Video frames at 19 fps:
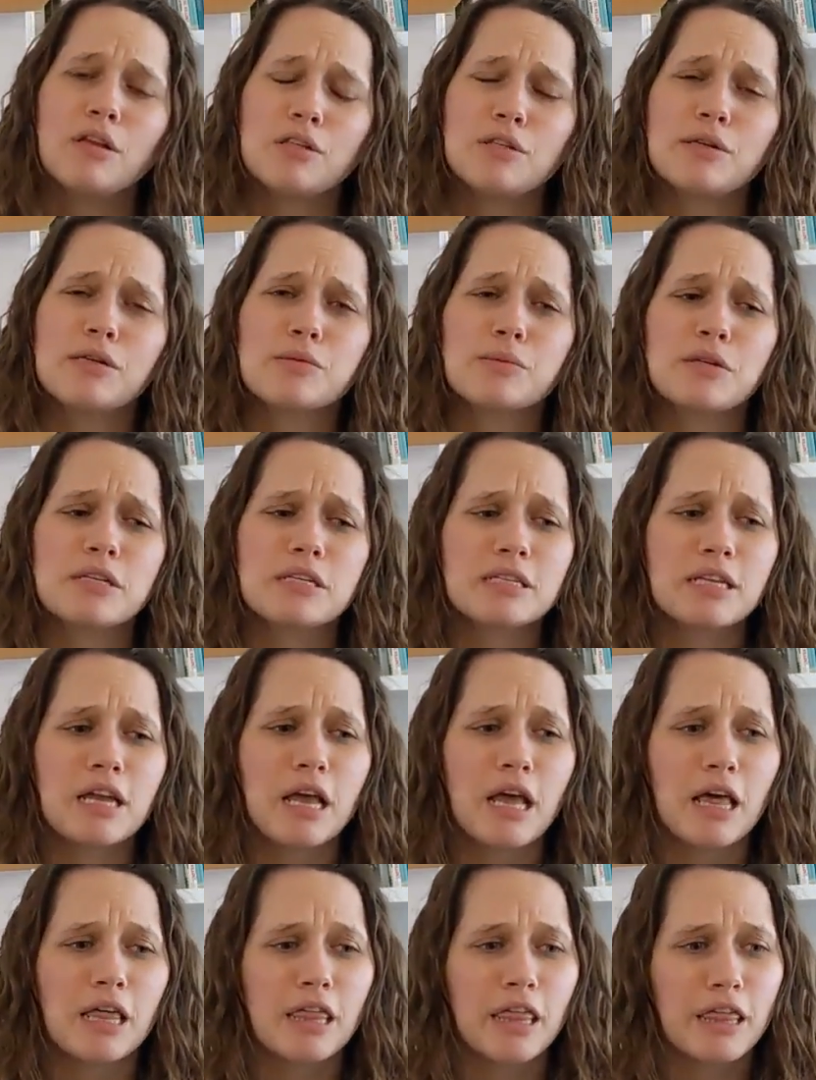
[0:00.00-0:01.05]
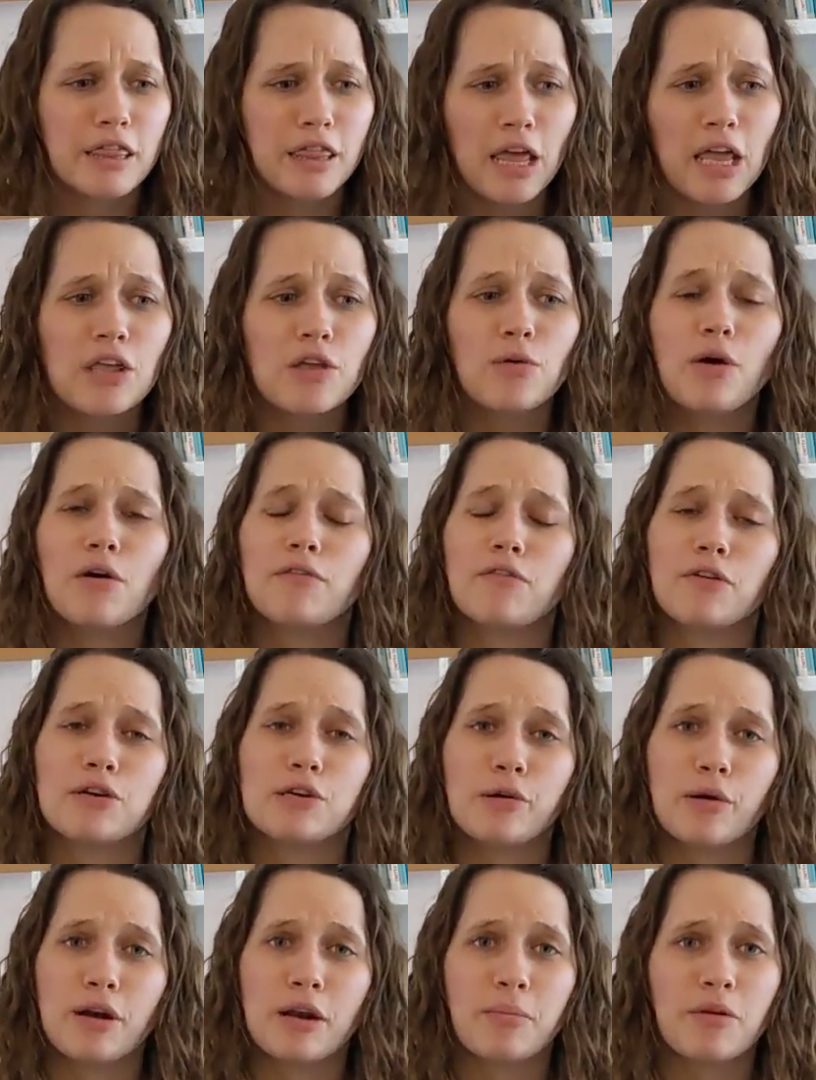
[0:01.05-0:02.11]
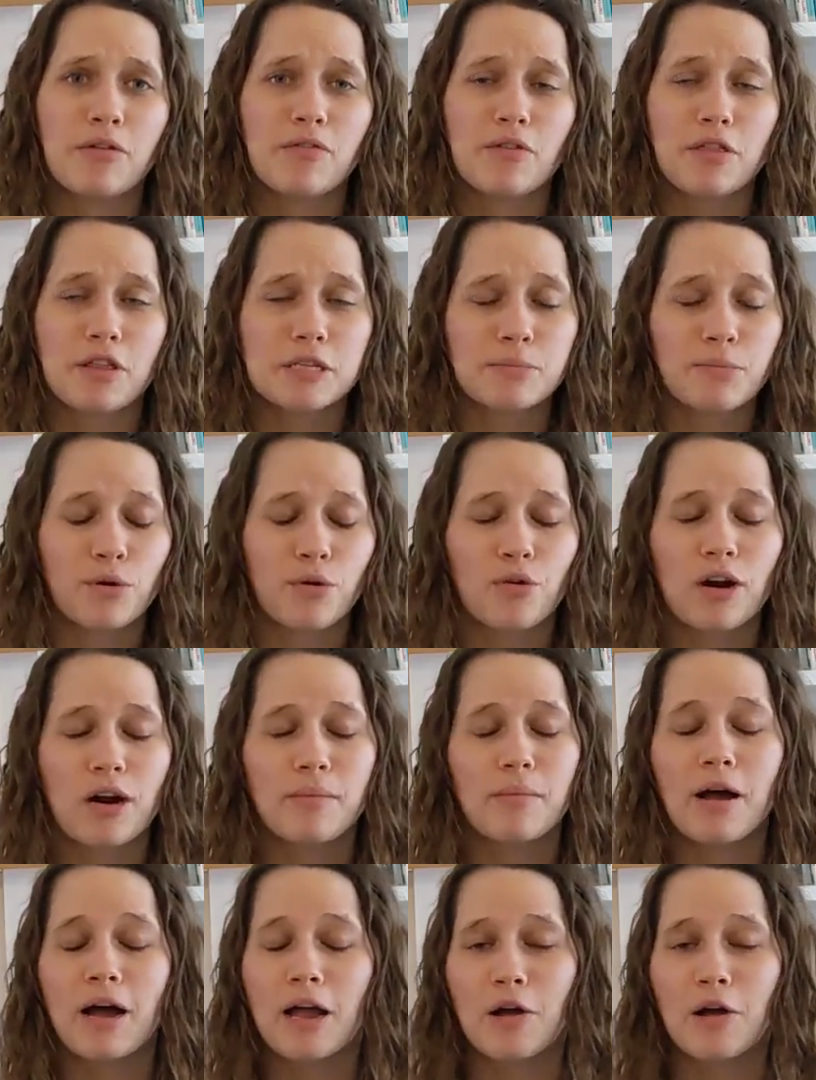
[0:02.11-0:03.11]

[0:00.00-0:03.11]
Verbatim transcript: So I just wanted to say thank you all for joining me for this program.